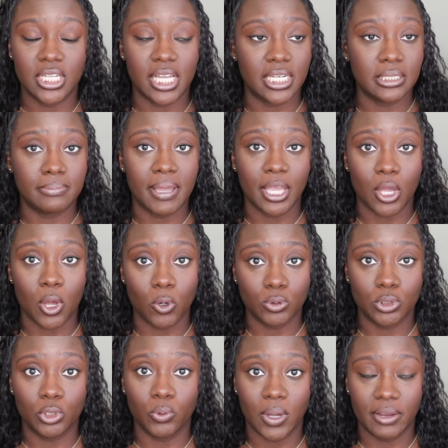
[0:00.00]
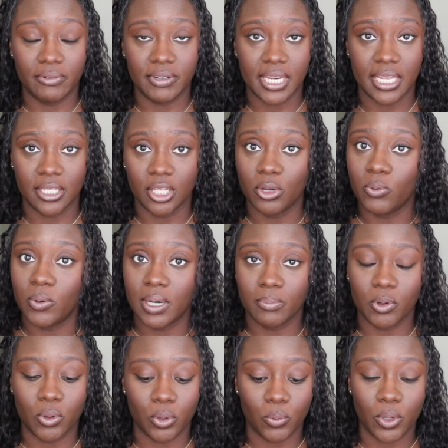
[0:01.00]
That is my go-to everyday look when
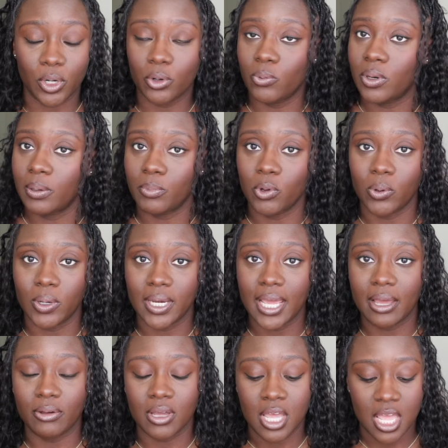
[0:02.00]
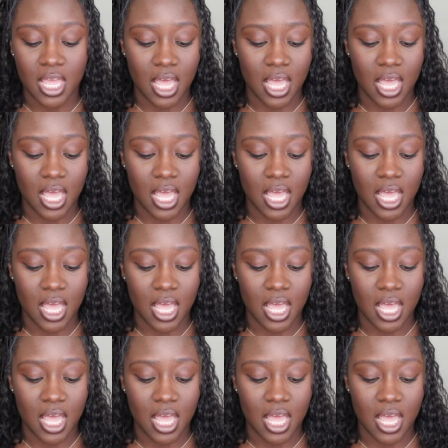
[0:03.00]
I'm going to work, where I'm going out.